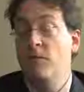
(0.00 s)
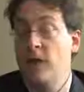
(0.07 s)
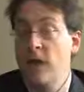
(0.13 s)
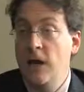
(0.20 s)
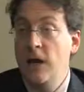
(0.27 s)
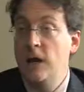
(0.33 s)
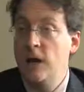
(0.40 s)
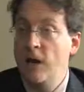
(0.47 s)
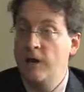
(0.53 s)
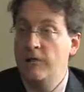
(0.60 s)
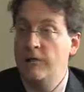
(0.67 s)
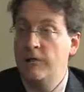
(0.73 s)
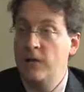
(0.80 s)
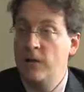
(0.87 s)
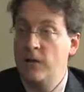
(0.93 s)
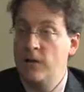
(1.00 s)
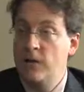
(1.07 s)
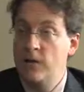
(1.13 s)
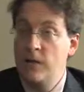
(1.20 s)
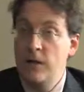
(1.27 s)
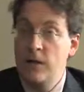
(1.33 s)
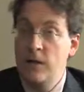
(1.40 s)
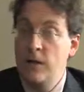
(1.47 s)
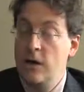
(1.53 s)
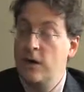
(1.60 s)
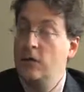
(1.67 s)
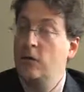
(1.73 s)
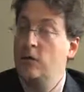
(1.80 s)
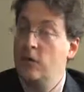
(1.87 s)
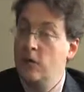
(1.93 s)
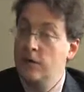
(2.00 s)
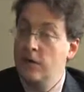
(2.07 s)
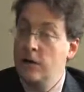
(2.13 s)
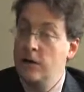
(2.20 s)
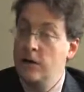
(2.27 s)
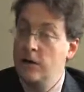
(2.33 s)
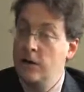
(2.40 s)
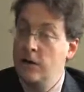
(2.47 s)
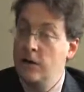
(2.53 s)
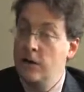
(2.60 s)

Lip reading: demeaning enough to be insulted